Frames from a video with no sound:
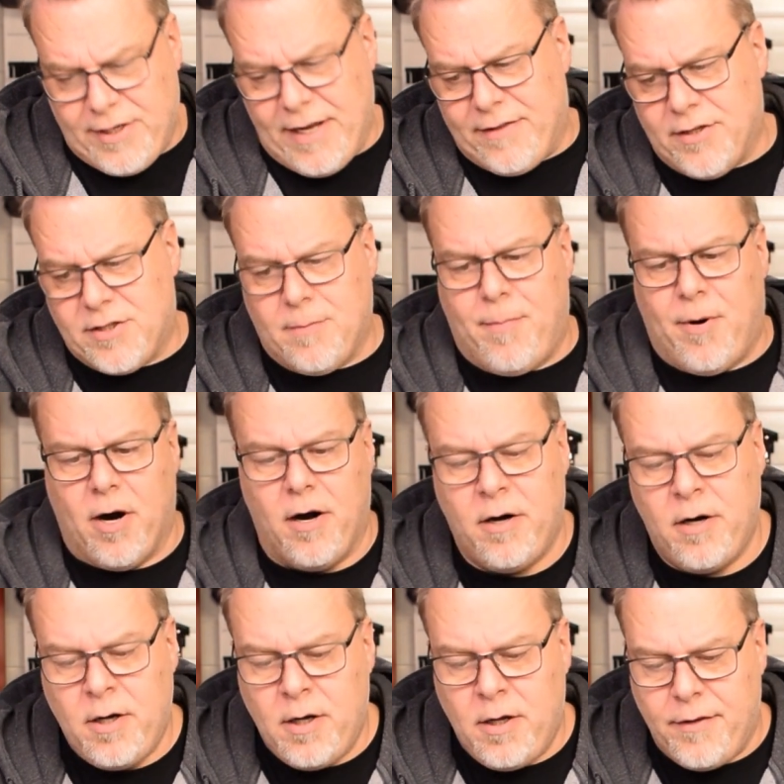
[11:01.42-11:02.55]
take this apart.
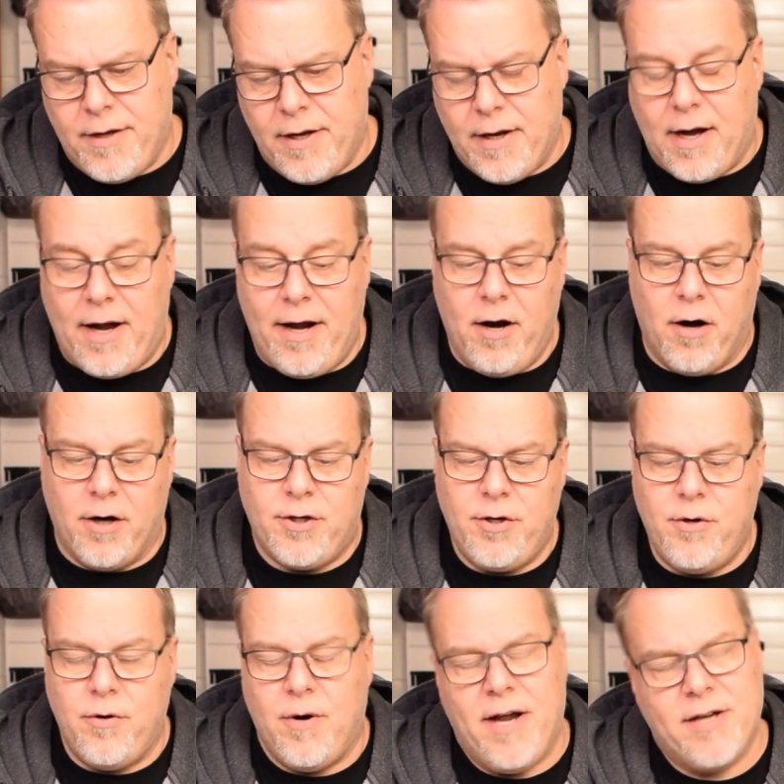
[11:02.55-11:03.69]
The
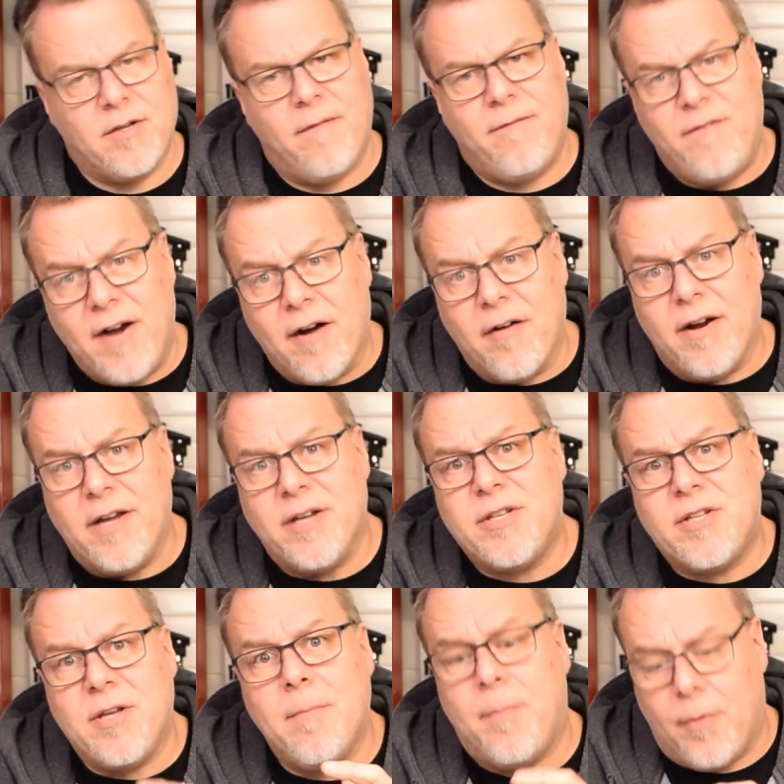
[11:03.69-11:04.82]
IR2 has a very
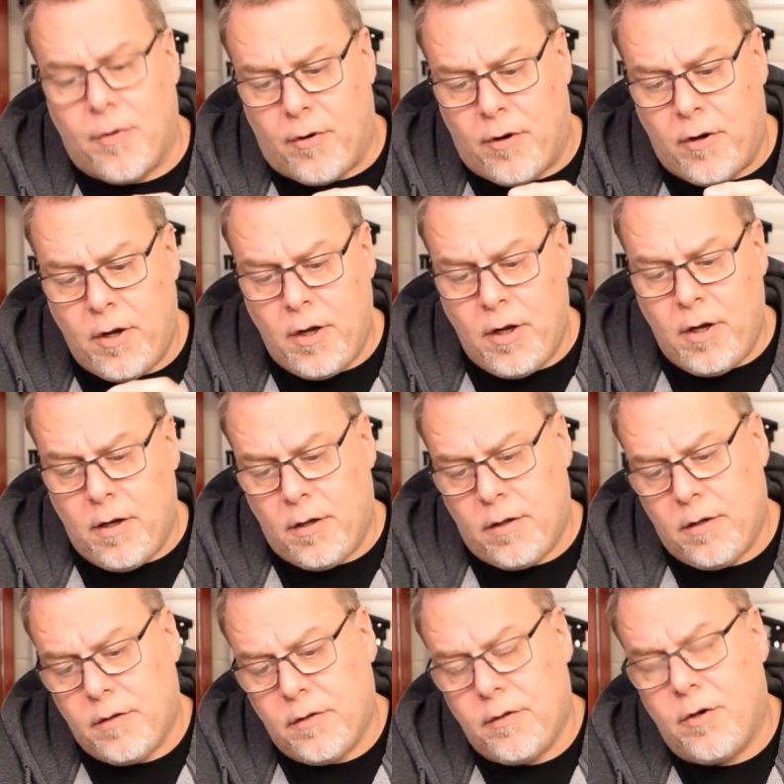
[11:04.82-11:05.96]
simple
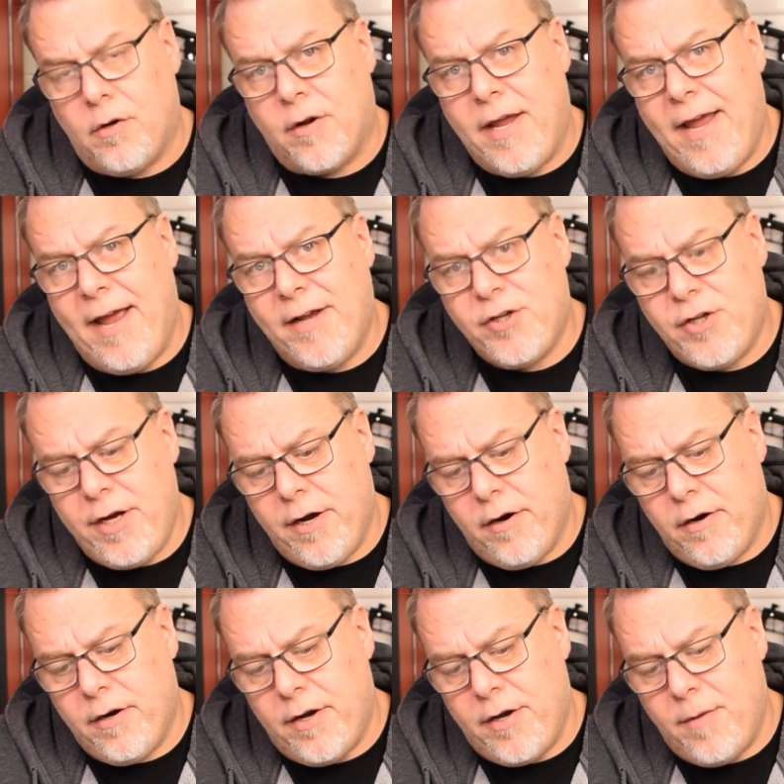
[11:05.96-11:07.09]
little catch
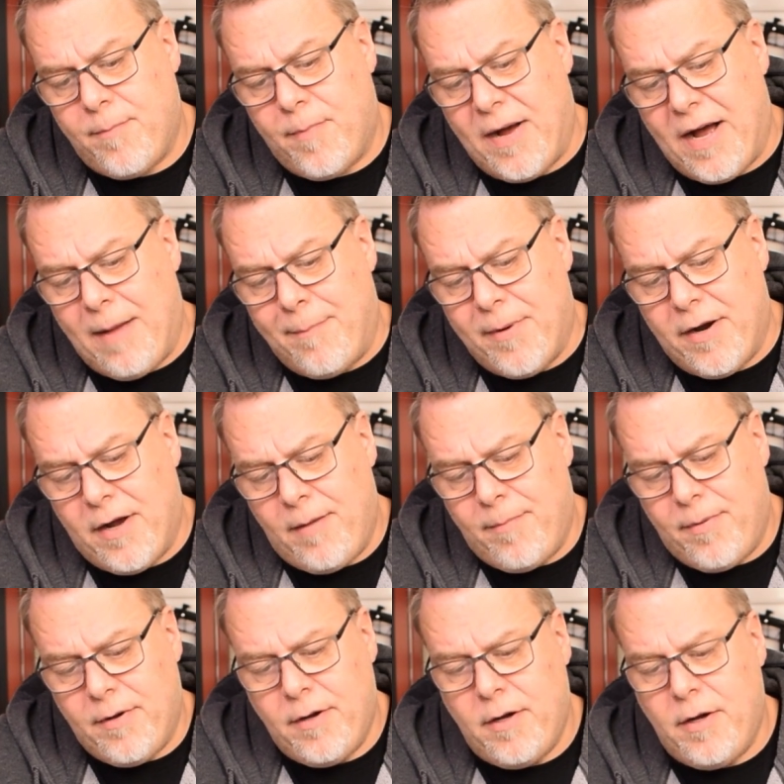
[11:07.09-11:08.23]
here, and you pop it
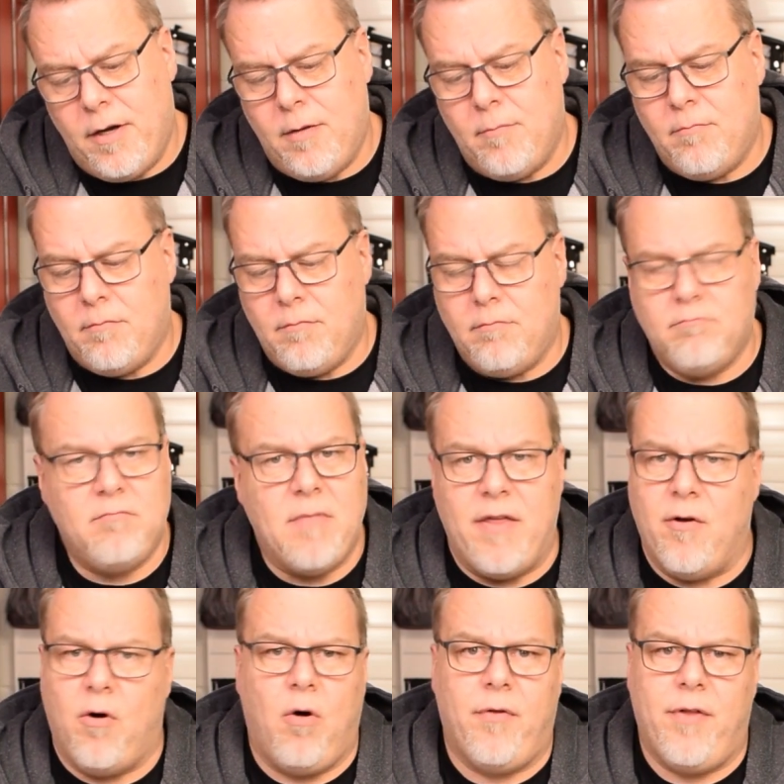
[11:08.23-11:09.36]
up, and
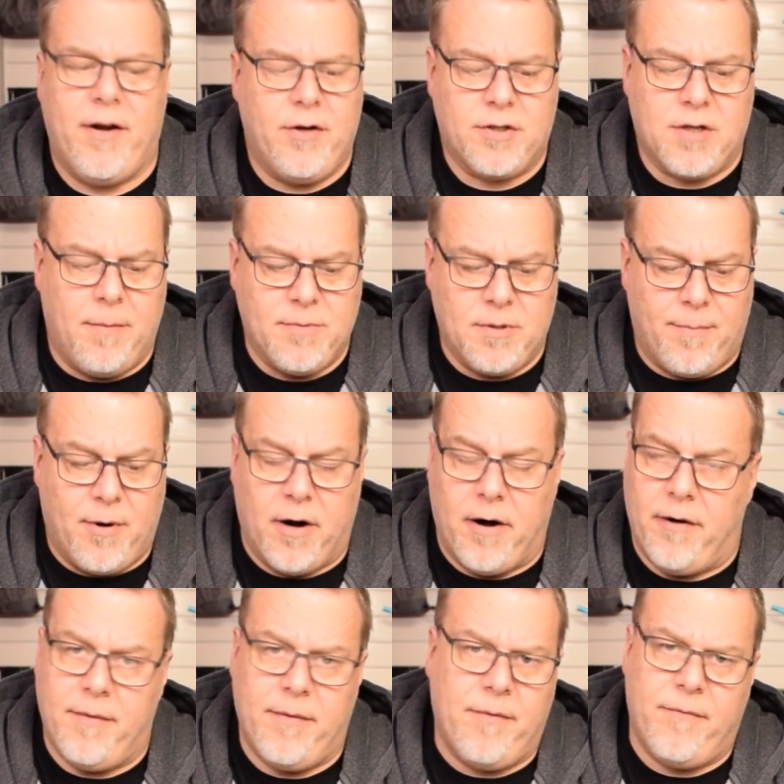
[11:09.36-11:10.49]
the whole thing just comes apart.
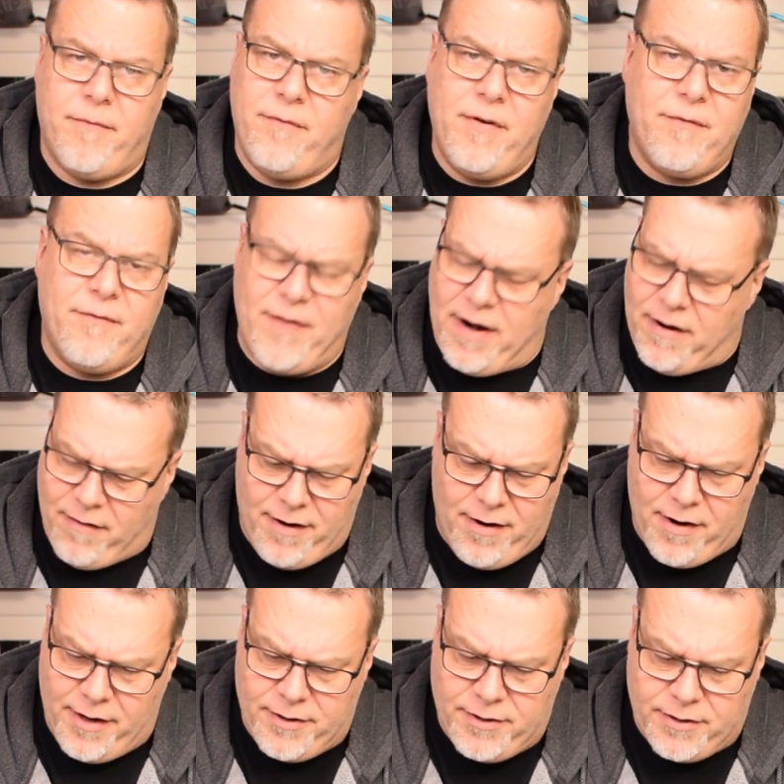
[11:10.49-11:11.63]
Very
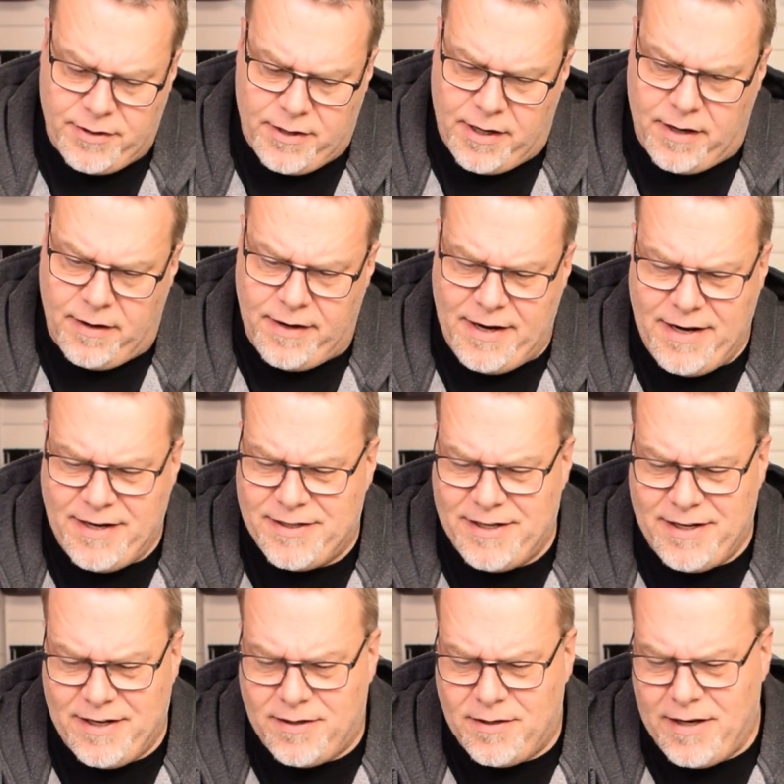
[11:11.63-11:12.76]
nice, easy
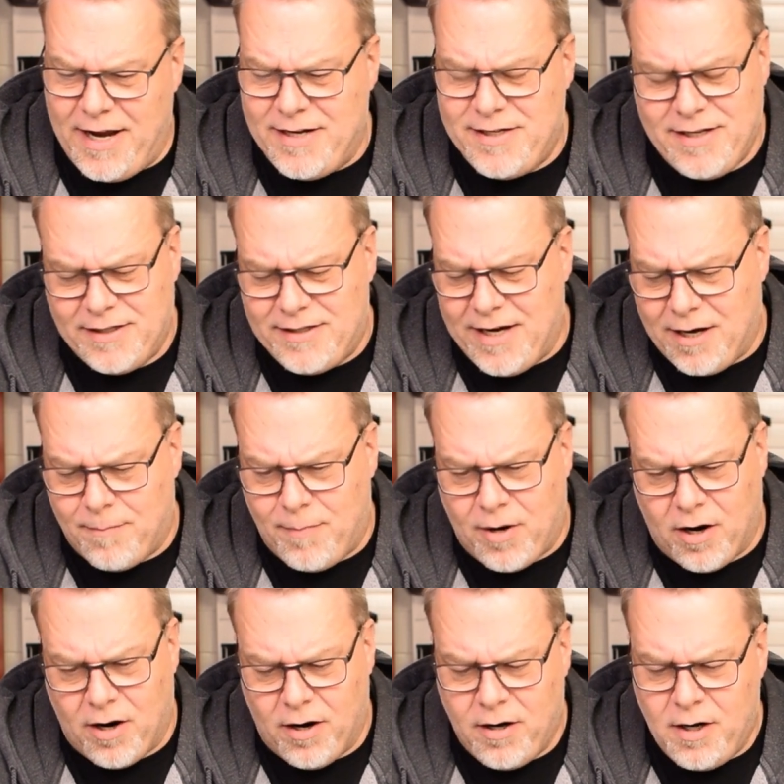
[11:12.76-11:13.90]
to take
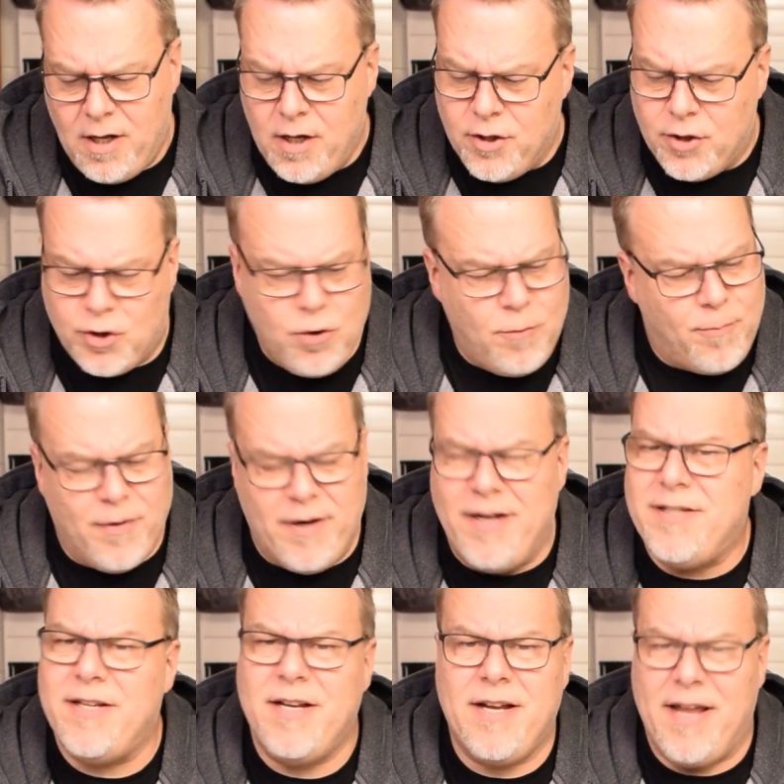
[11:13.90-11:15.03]
apart, super
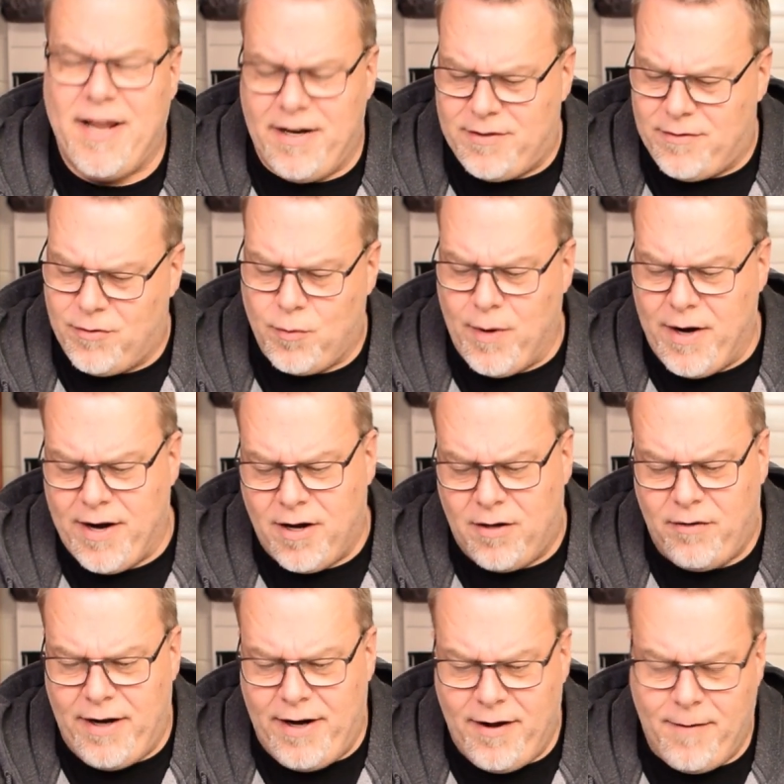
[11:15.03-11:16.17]
easy to get it to where you can
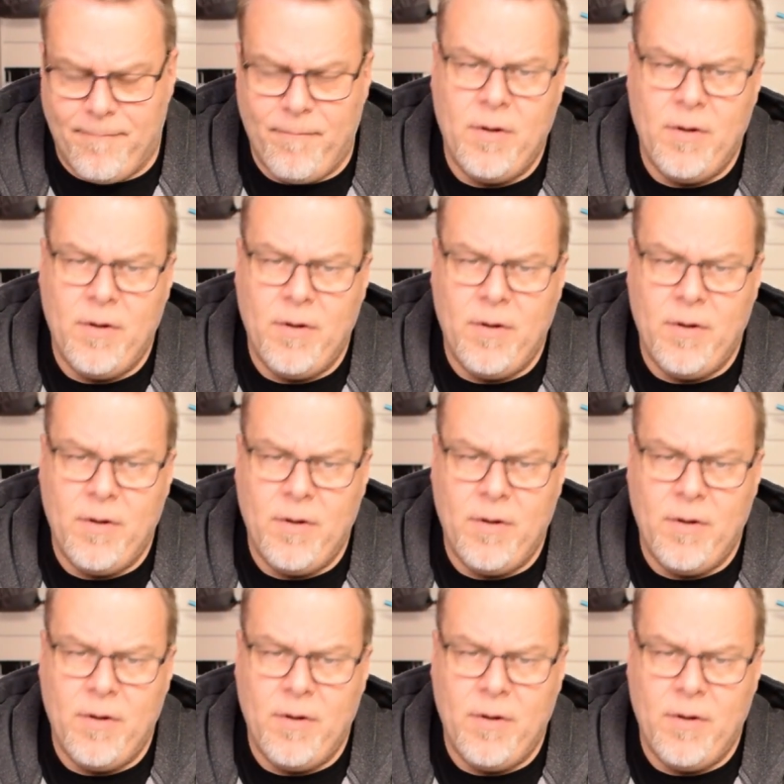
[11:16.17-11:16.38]
clean it.